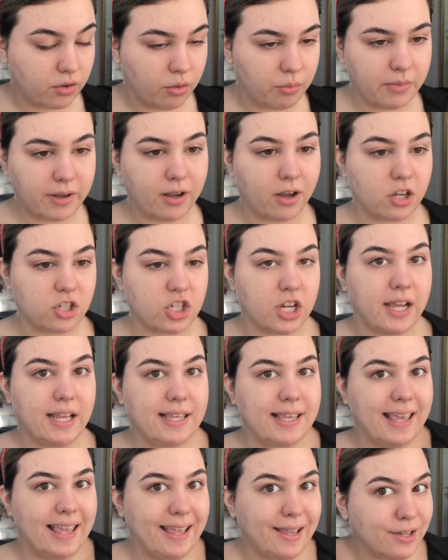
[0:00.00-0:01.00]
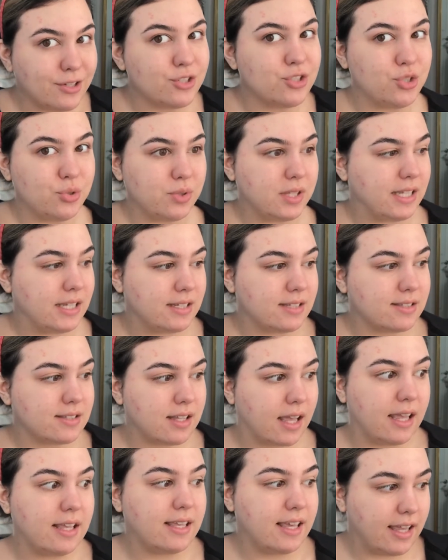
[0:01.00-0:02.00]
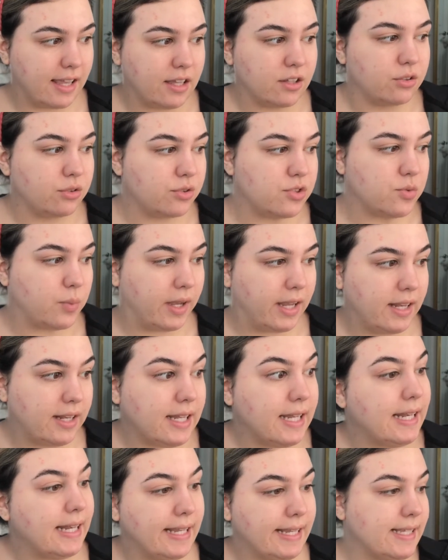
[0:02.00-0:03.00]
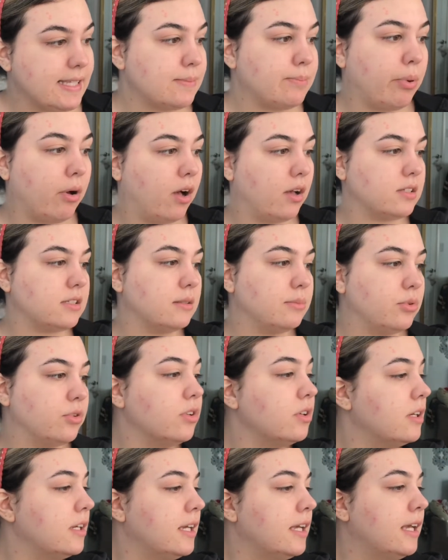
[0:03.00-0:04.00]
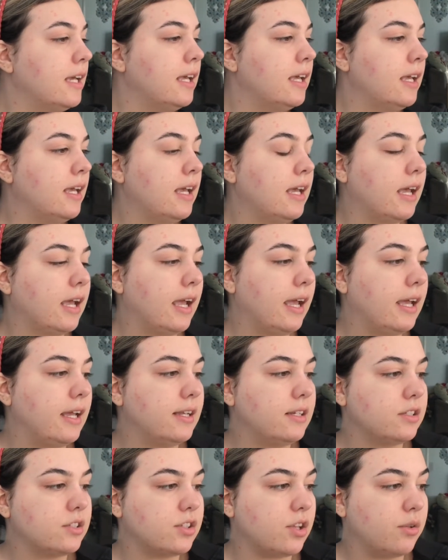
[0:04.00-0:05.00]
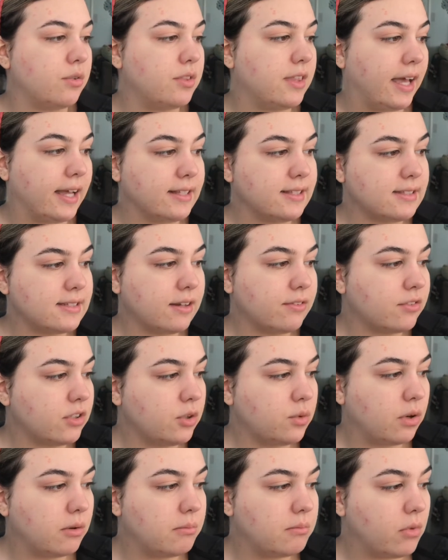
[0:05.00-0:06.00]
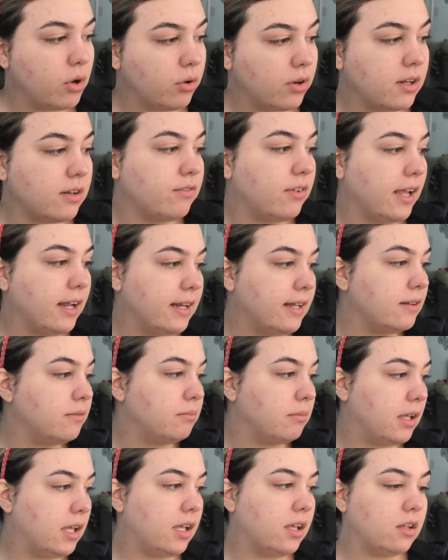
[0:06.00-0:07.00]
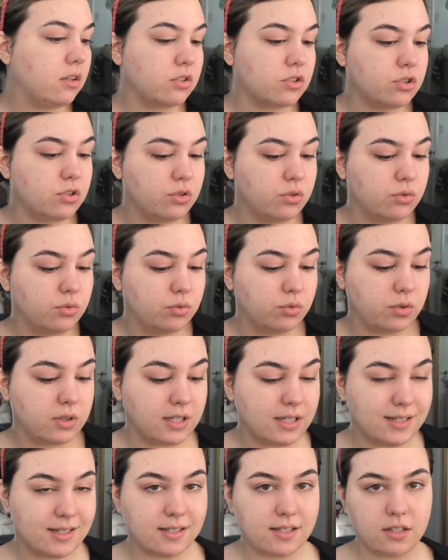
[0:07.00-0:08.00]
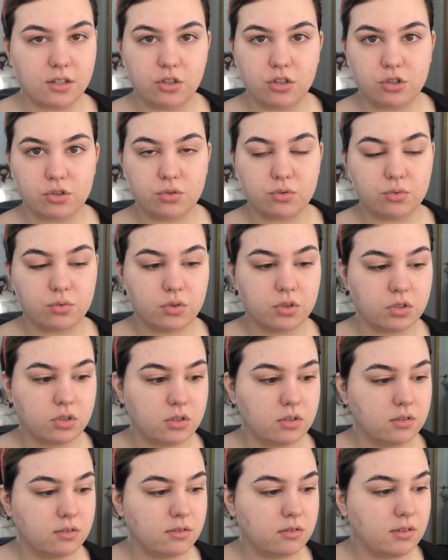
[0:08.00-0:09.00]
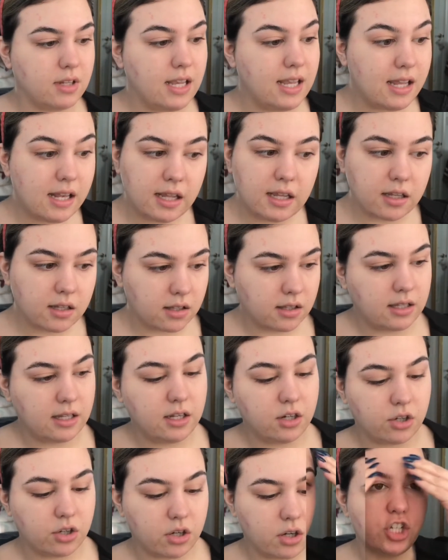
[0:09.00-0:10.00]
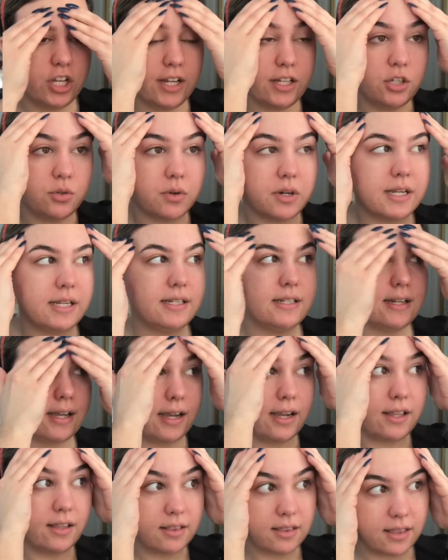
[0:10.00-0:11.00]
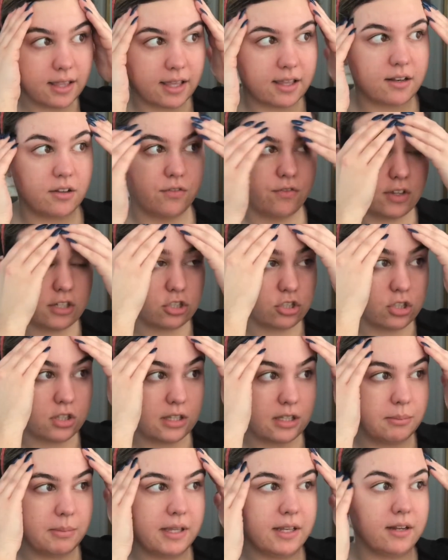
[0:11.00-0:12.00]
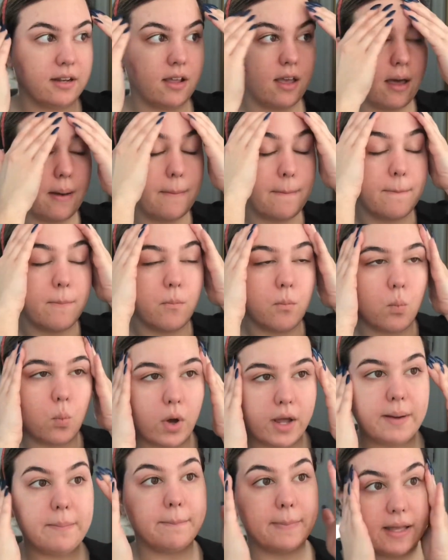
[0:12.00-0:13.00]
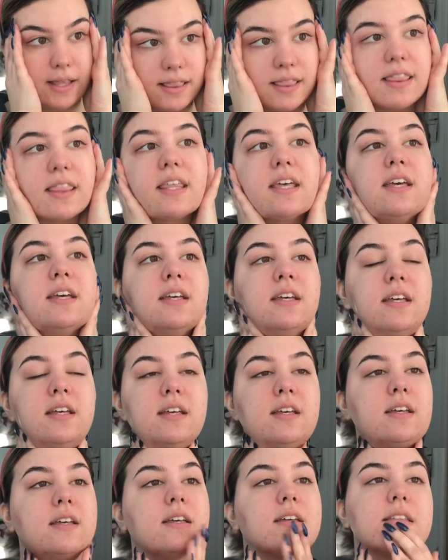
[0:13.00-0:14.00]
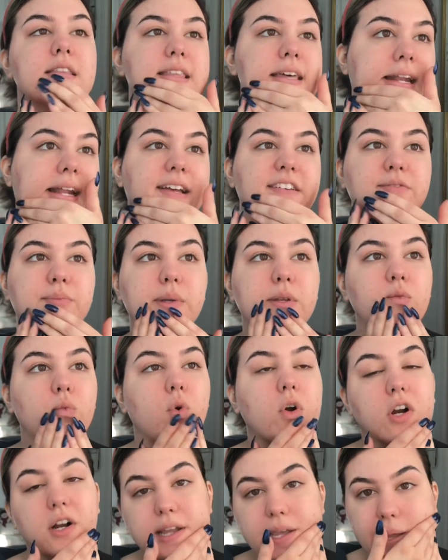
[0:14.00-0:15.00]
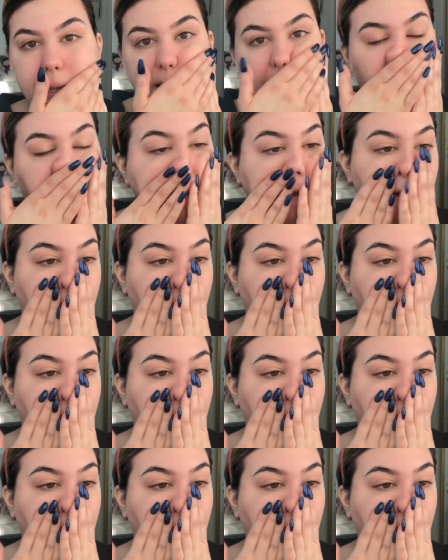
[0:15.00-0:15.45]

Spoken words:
oh my gosh, I can do this. I can lose weight. It is possible. And so that's definitely what motivated me to continue eating cleaner. January 9th had officially been 1 month that I've been working